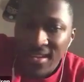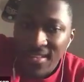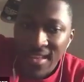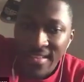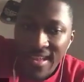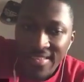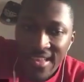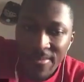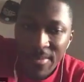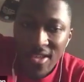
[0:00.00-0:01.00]
Like that's
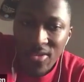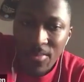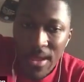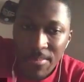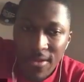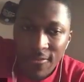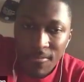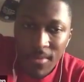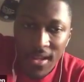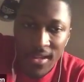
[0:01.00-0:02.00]
like a major pet peeve of
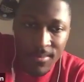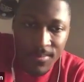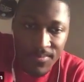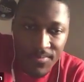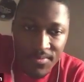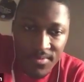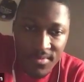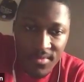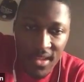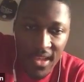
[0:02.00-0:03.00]
mine,
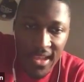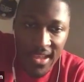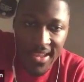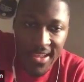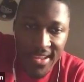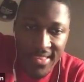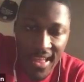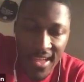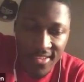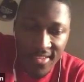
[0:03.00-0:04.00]
and
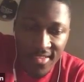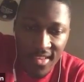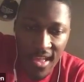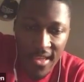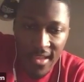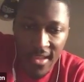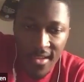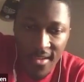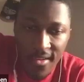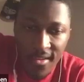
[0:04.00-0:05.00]
that's just
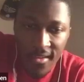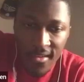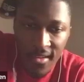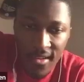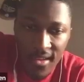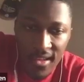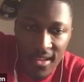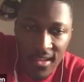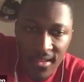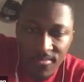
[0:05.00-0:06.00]
like
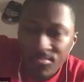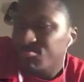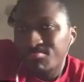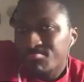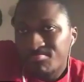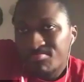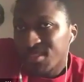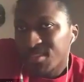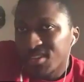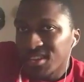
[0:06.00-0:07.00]

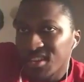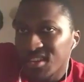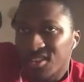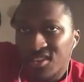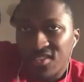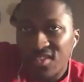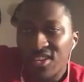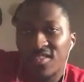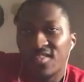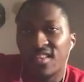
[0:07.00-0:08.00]
it's
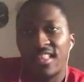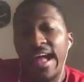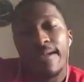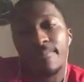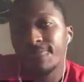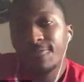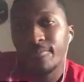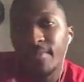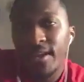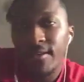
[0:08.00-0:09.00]
just a lot for
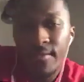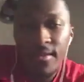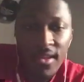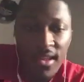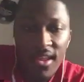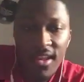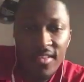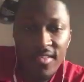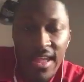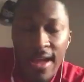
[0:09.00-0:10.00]
me. And
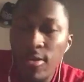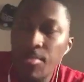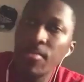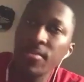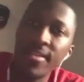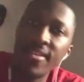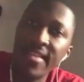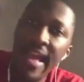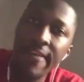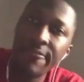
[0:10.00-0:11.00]
it's like I want people to just
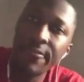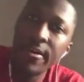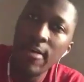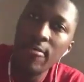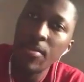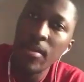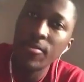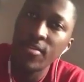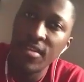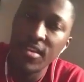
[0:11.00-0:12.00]
have fun. I want
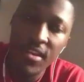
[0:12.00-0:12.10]
people to